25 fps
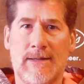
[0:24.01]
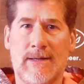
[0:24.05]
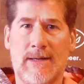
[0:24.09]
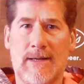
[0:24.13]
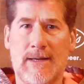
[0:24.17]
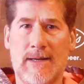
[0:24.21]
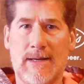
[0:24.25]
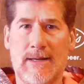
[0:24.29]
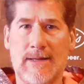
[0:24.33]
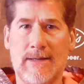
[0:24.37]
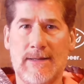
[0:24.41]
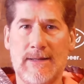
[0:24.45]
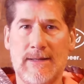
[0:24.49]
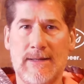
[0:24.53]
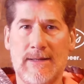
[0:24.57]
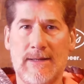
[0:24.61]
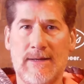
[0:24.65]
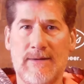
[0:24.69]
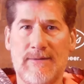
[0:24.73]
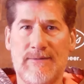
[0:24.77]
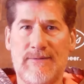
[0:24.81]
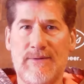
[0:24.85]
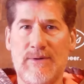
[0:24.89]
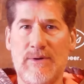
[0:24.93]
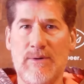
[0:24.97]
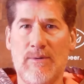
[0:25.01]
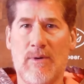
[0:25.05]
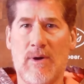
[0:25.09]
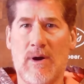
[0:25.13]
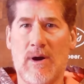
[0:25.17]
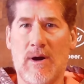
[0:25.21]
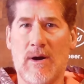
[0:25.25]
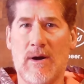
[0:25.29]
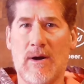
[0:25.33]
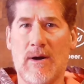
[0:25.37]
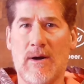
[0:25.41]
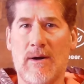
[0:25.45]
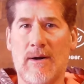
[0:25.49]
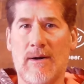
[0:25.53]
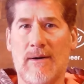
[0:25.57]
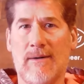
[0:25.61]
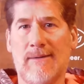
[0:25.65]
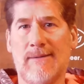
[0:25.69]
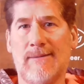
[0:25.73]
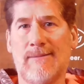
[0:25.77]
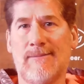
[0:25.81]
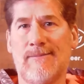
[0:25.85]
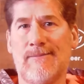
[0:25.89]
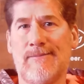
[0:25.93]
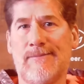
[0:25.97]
And if you are